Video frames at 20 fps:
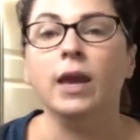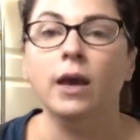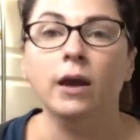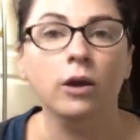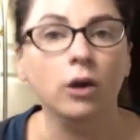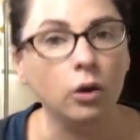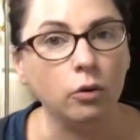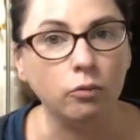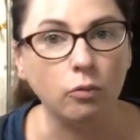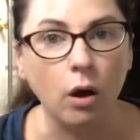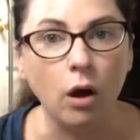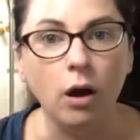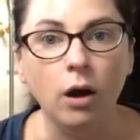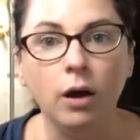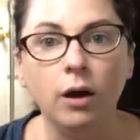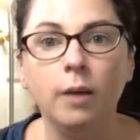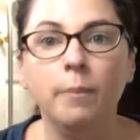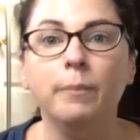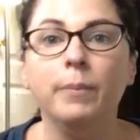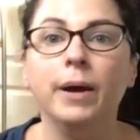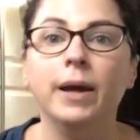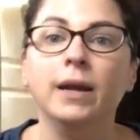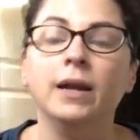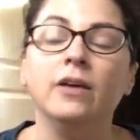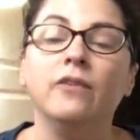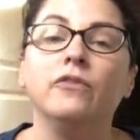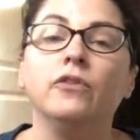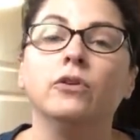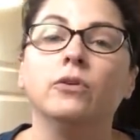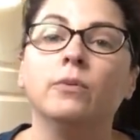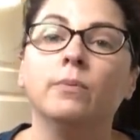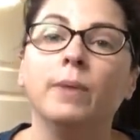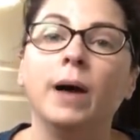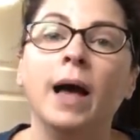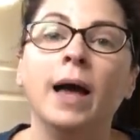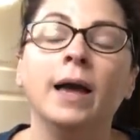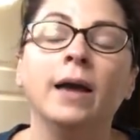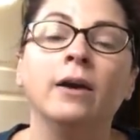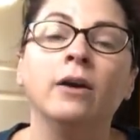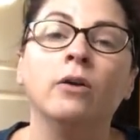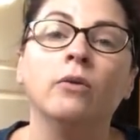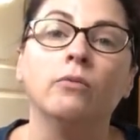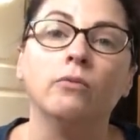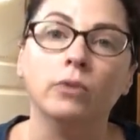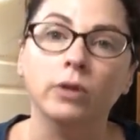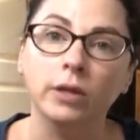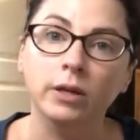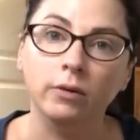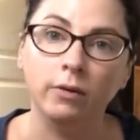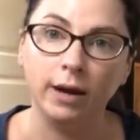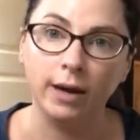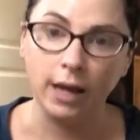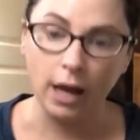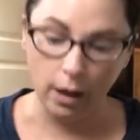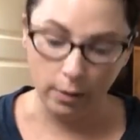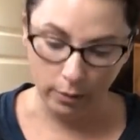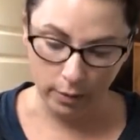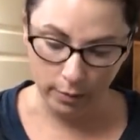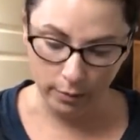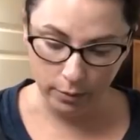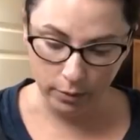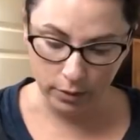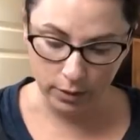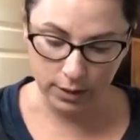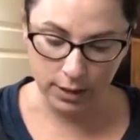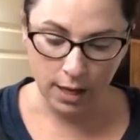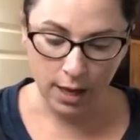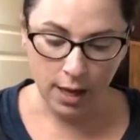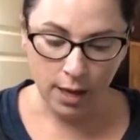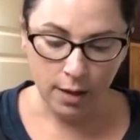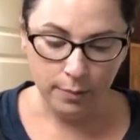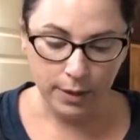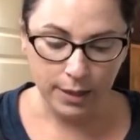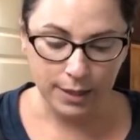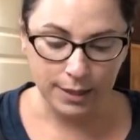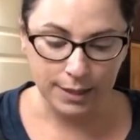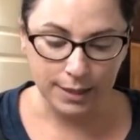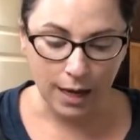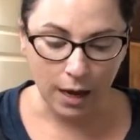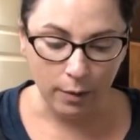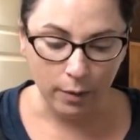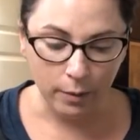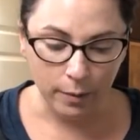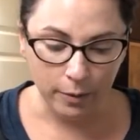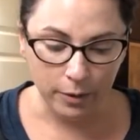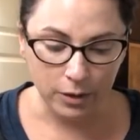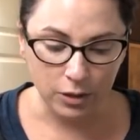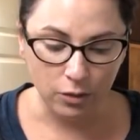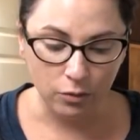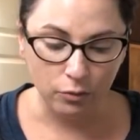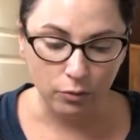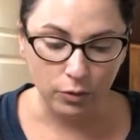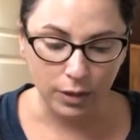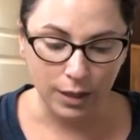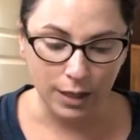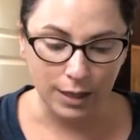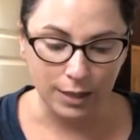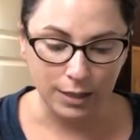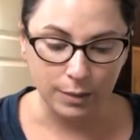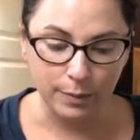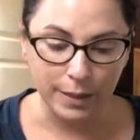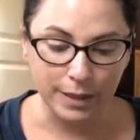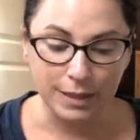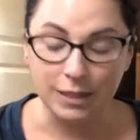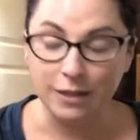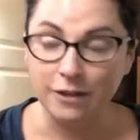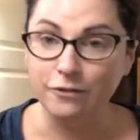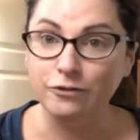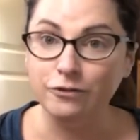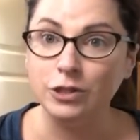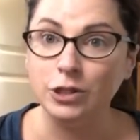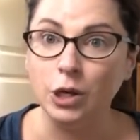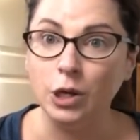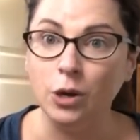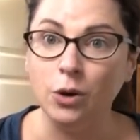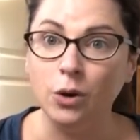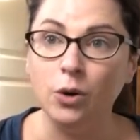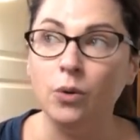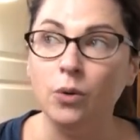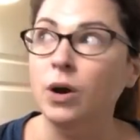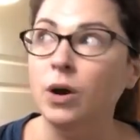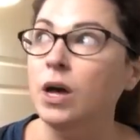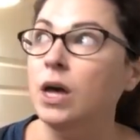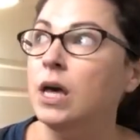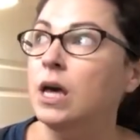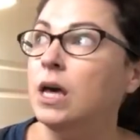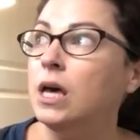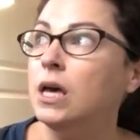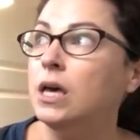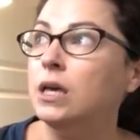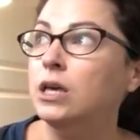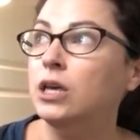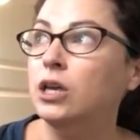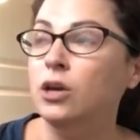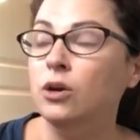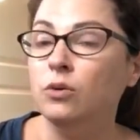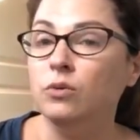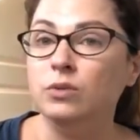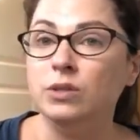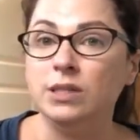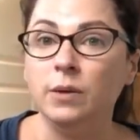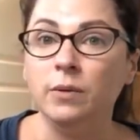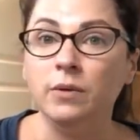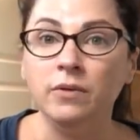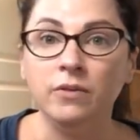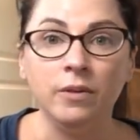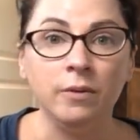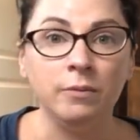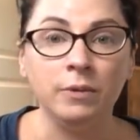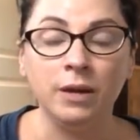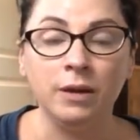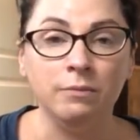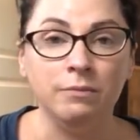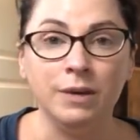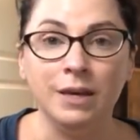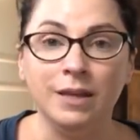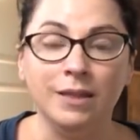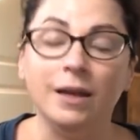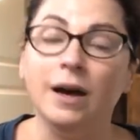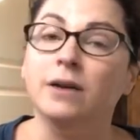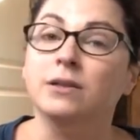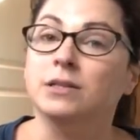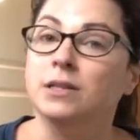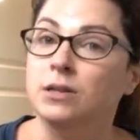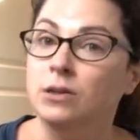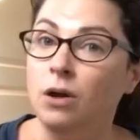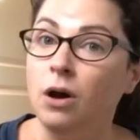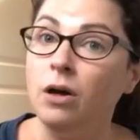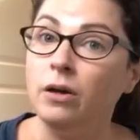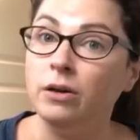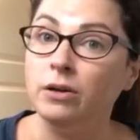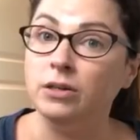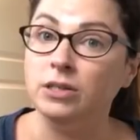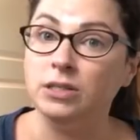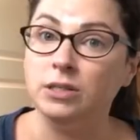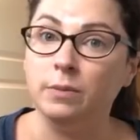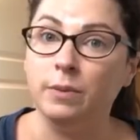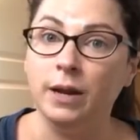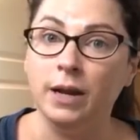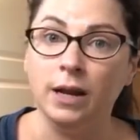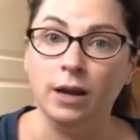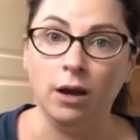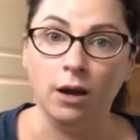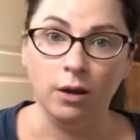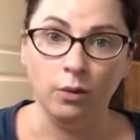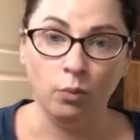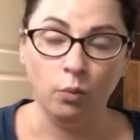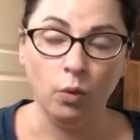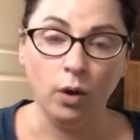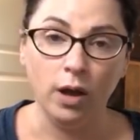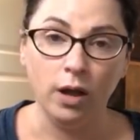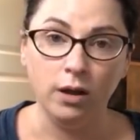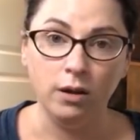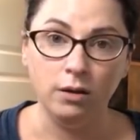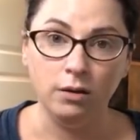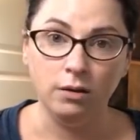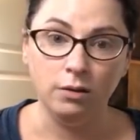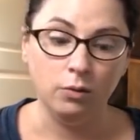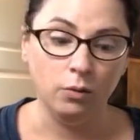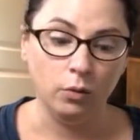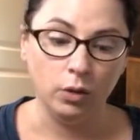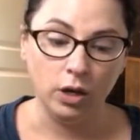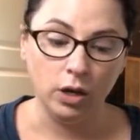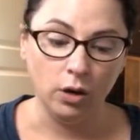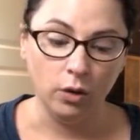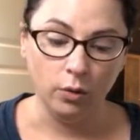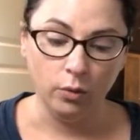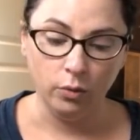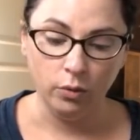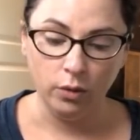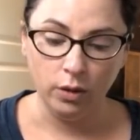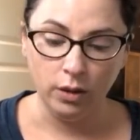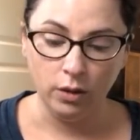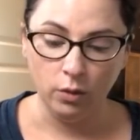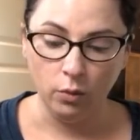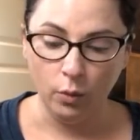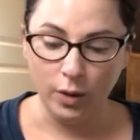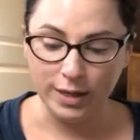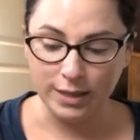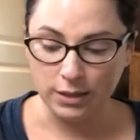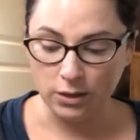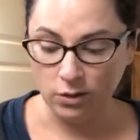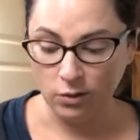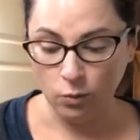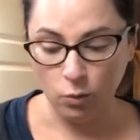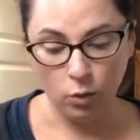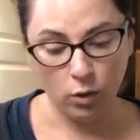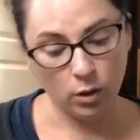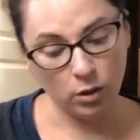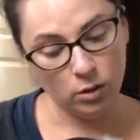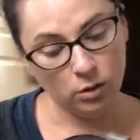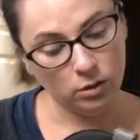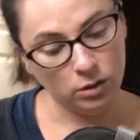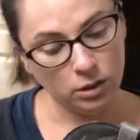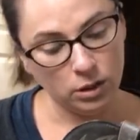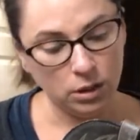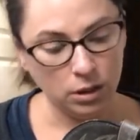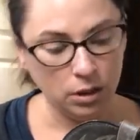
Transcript: go wrong, but if you're buying really great cowboy boots, because cowboy boots are really expensive. So, you know, some of them can be $1,000 depending on what, you know, in the Western world,